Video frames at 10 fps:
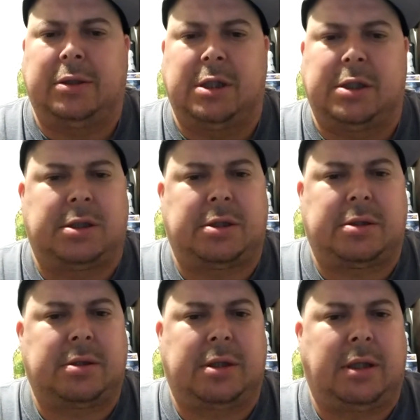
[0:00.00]

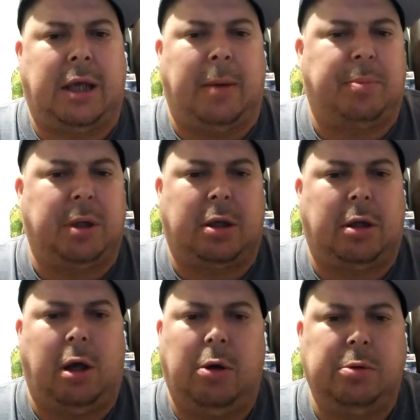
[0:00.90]
Just kept it
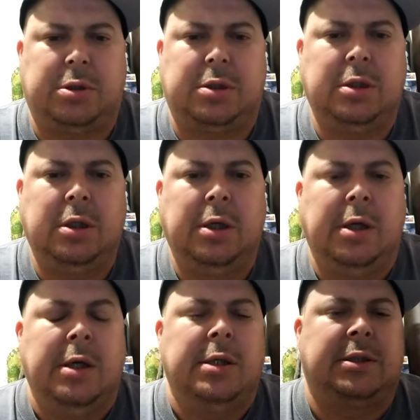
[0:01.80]
close.
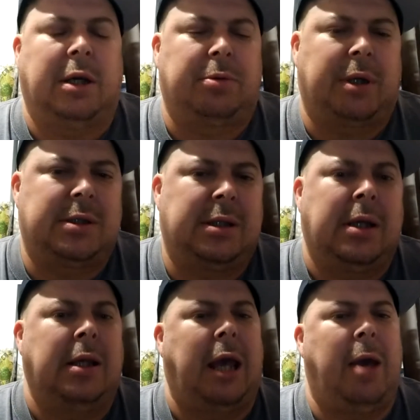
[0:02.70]

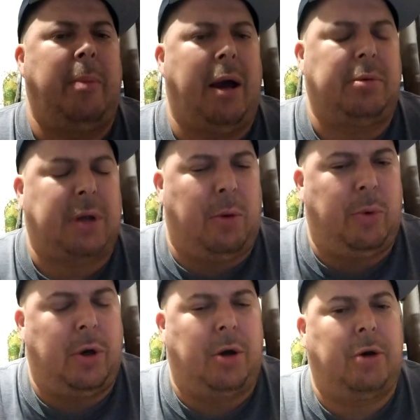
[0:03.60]
Celtics came out. They
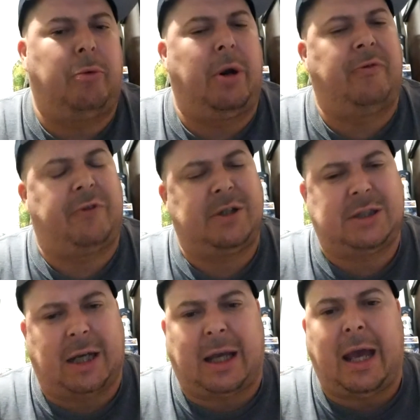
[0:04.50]
went on a run for the
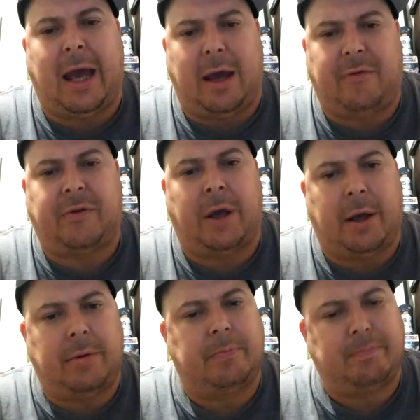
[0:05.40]
second half.
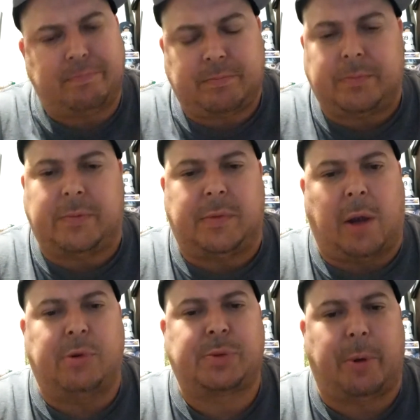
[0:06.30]
Yeah,
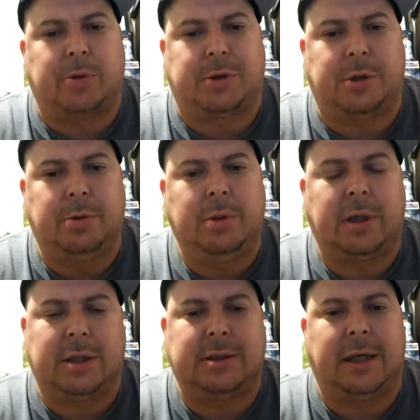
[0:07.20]
they were supposed to
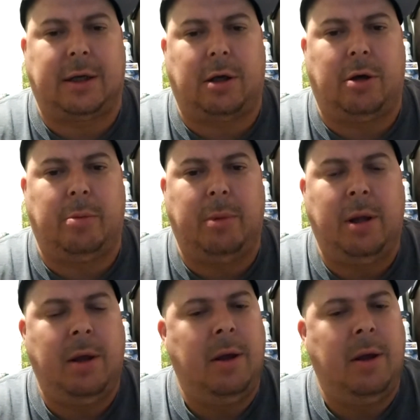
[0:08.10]
because they're at home.